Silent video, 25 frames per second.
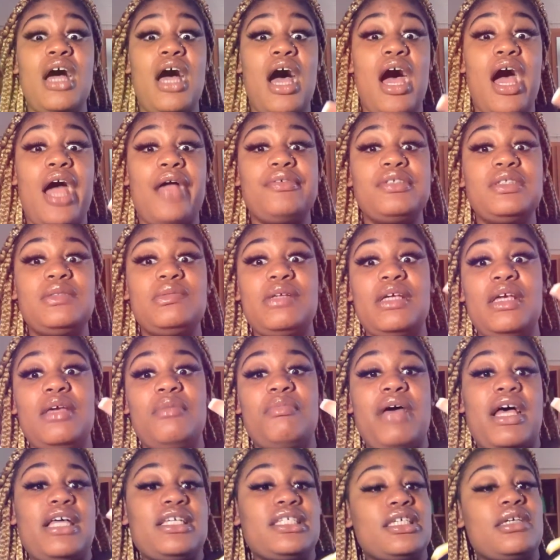I was playing
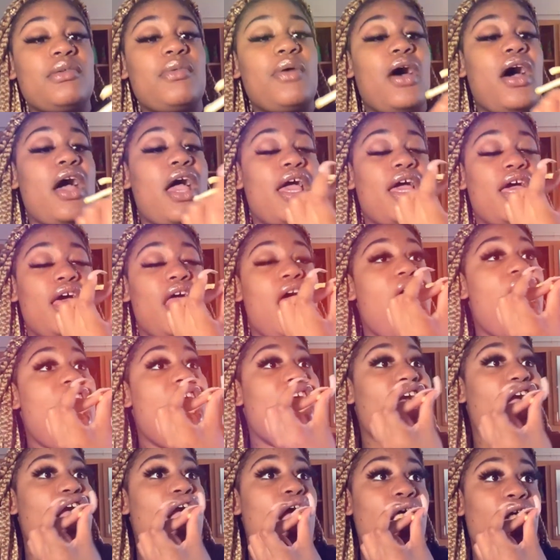basketball at
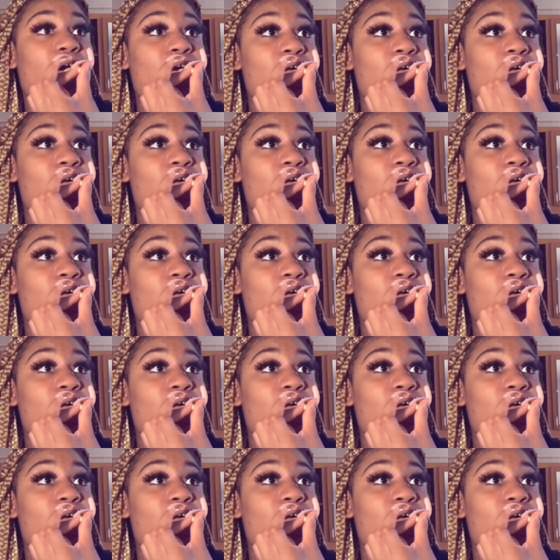a